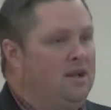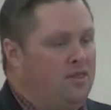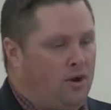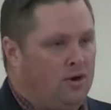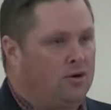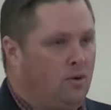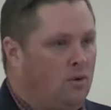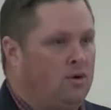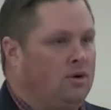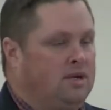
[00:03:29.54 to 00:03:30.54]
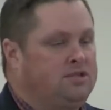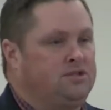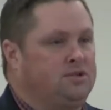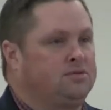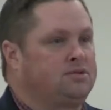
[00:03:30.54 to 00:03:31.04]
third order
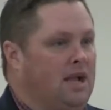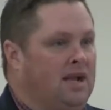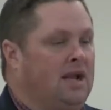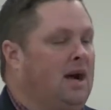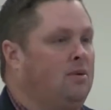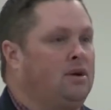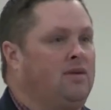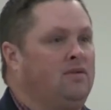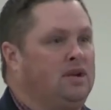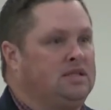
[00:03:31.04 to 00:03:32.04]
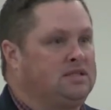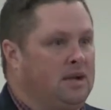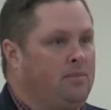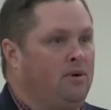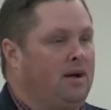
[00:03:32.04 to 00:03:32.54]
issues. And I will give you an
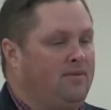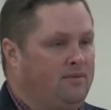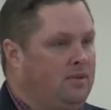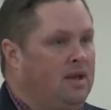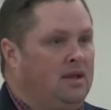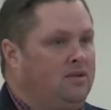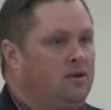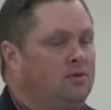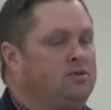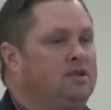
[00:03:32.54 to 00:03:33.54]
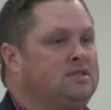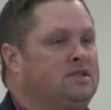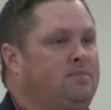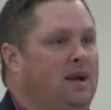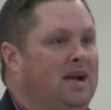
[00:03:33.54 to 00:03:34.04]
example. I've told you this in
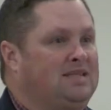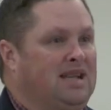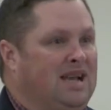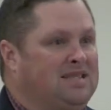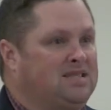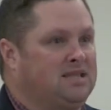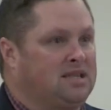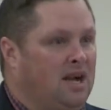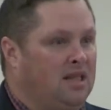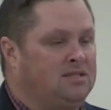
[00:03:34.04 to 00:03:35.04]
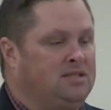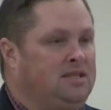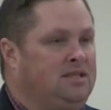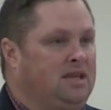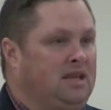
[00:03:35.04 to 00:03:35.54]
the past
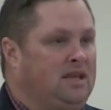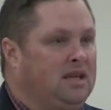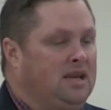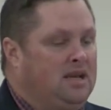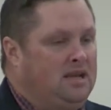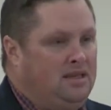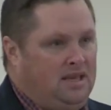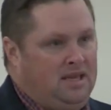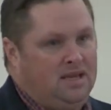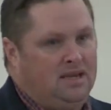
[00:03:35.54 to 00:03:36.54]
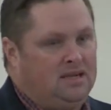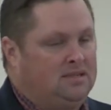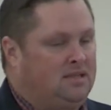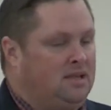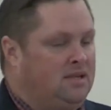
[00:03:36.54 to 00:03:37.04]
eschatology, the the, uh,
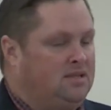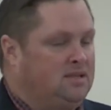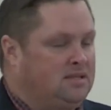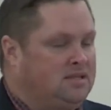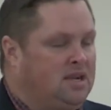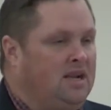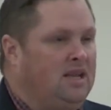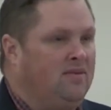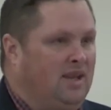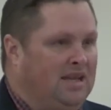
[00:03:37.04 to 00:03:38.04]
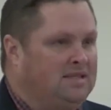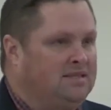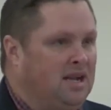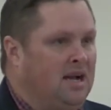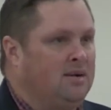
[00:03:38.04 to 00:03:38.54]
th- the study of end
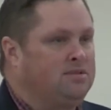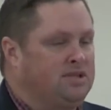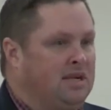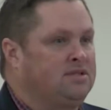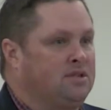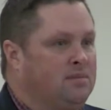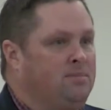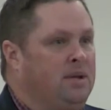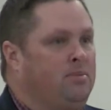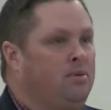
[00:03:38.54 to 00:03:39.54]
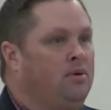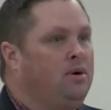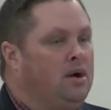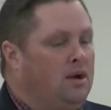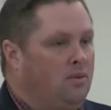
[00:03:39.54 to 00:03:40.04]
times. Now, some people
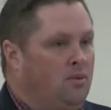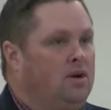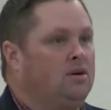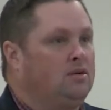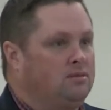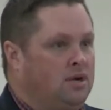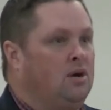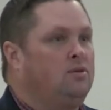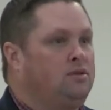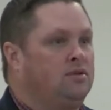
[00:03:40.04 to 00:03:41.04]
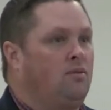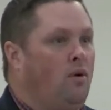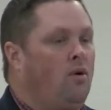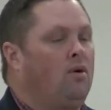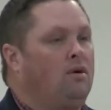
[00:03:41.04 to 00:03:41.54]
will go to
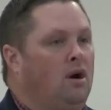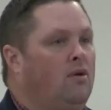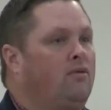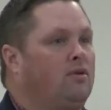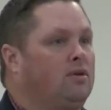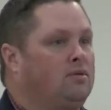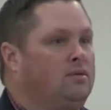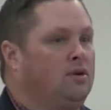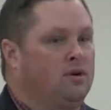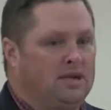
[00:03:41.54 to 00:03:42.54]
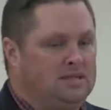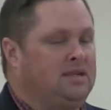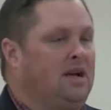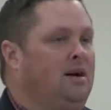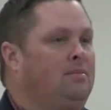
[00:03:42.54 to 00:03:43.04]
war over your end
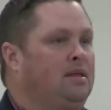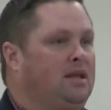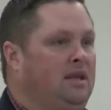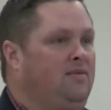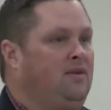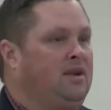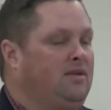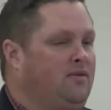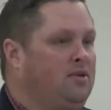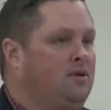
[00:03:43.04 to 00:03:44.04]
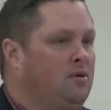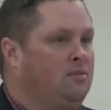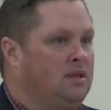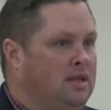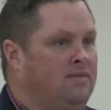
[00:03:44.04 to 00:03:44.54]
time belief, and if you don't
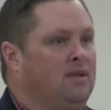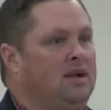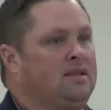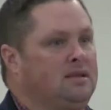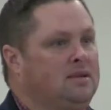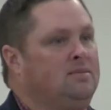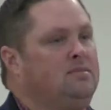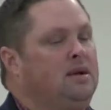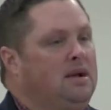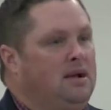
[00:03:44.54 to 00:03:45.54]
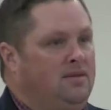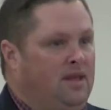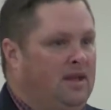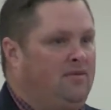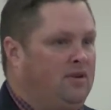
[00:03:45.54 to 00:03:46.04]
believe like them,
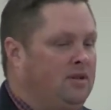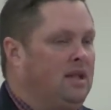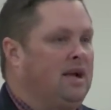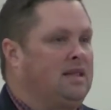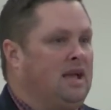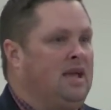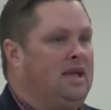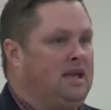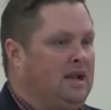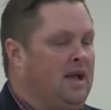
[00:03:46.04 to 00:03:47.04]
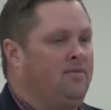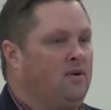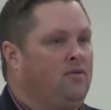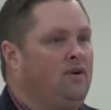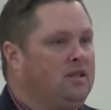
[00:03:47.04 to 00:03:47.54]
they feel like they can have
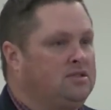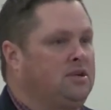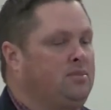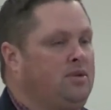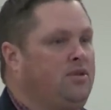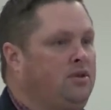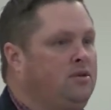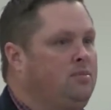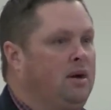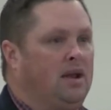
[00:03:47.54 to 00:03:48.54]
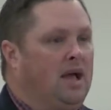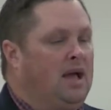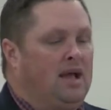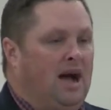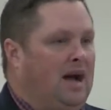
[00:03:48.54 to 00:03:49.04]
no fellowship with you, but
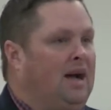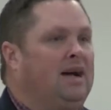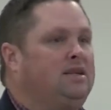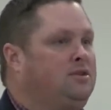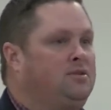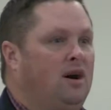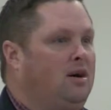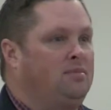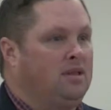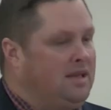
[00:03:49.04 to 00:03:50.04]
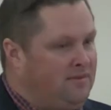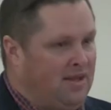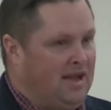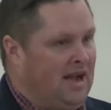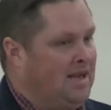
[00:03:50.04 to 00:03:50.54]
I do not believe
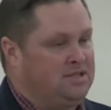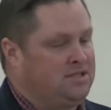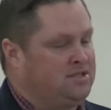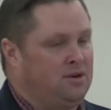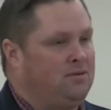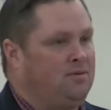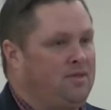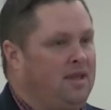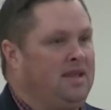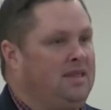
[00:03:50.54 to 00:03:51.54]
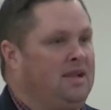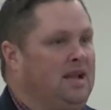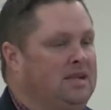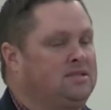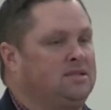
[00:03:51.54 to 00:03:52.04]
that. I just don't think that
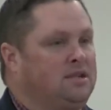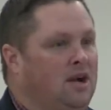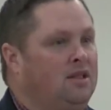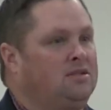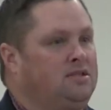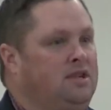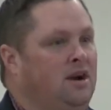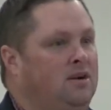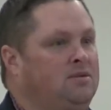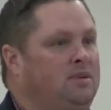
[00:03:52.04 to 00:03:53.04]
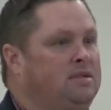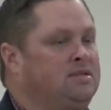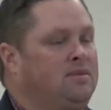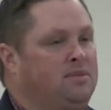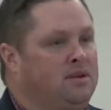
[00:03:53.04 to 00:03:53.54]
eschatology ought to be
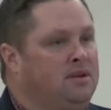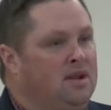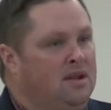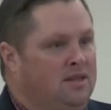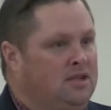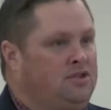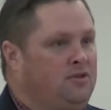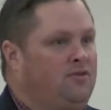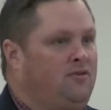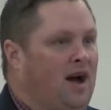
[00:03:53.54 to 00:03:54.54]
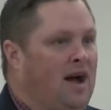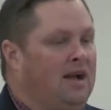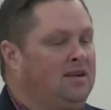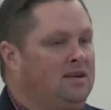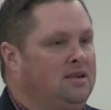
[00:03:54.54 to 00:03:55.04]
something that you fight
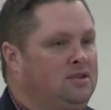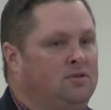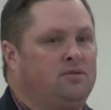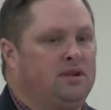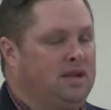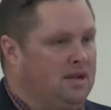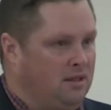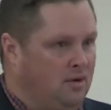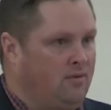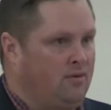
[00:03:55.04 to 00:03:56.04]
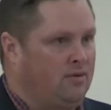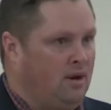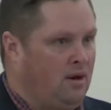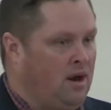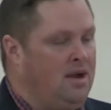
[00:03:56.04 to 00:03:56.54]
uh, tooth and nail over,
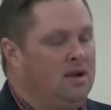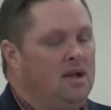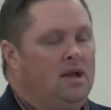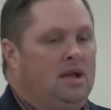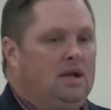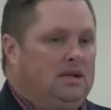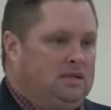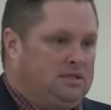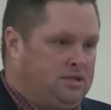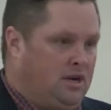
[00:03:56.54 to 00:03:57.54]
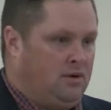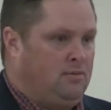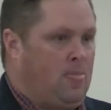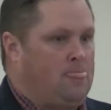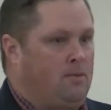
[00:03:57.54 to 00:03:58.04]
all right? So,
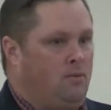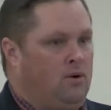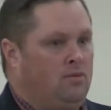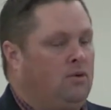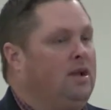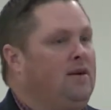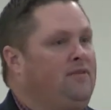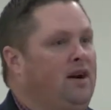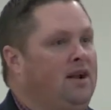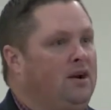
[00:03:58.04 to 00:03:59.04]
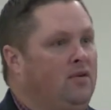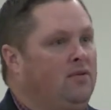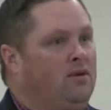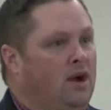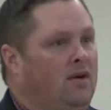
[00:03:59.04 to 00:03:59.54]
what, what I fight
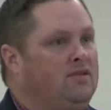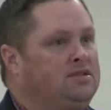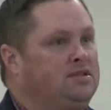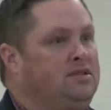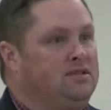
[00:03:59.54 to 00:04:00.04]
over, obviously, the